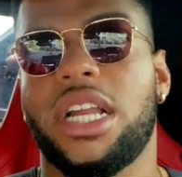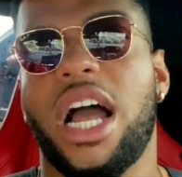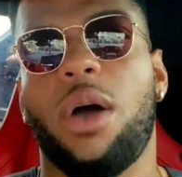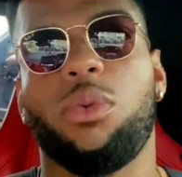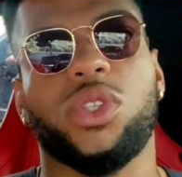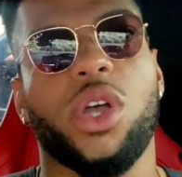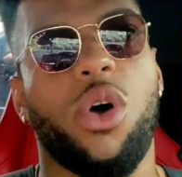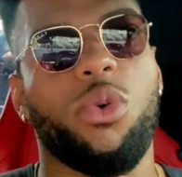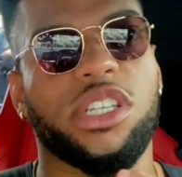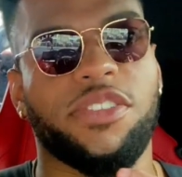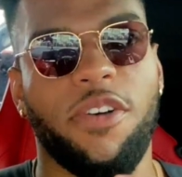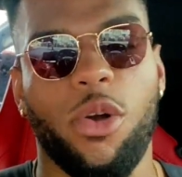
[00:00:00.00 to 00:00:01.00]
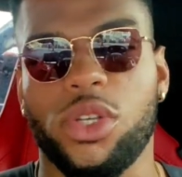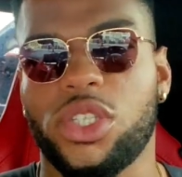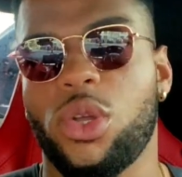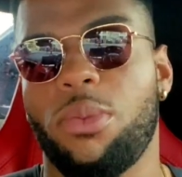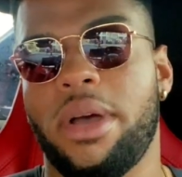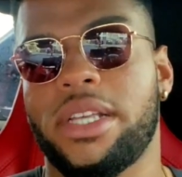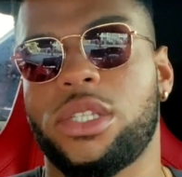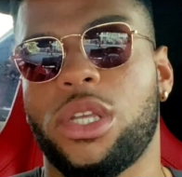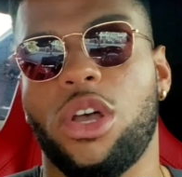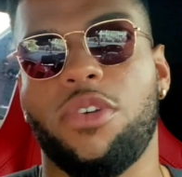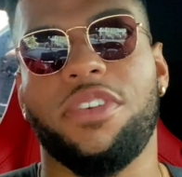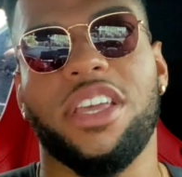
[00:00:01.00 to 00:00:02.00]
I was always focused on
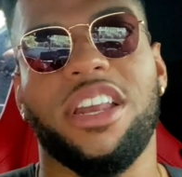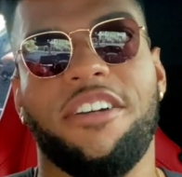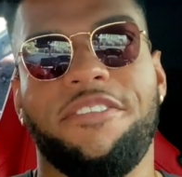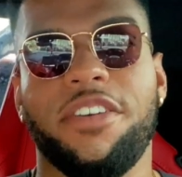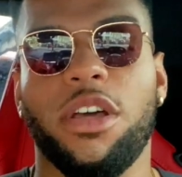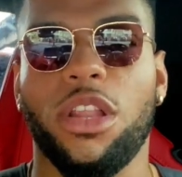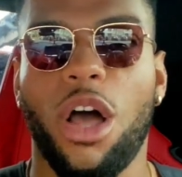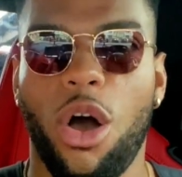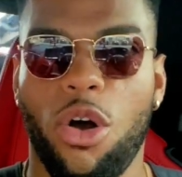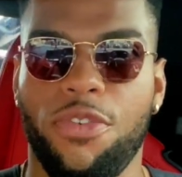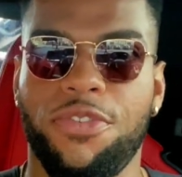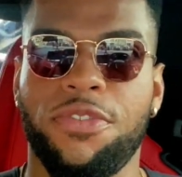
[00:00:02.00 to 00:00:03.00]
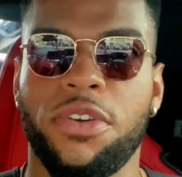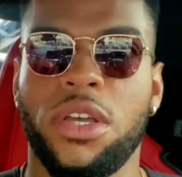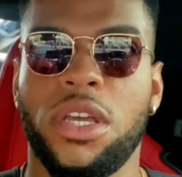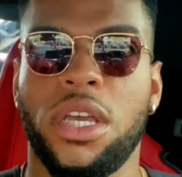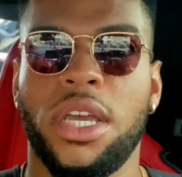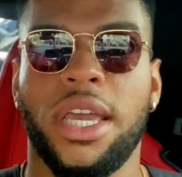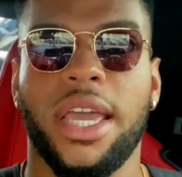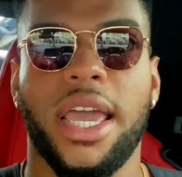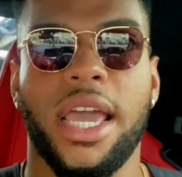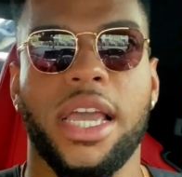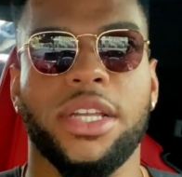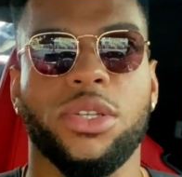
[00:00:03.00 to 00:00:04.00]
myself, and I fell off,
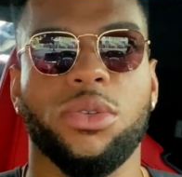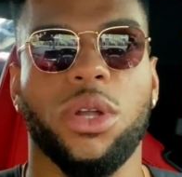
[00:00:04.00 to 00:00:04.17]
and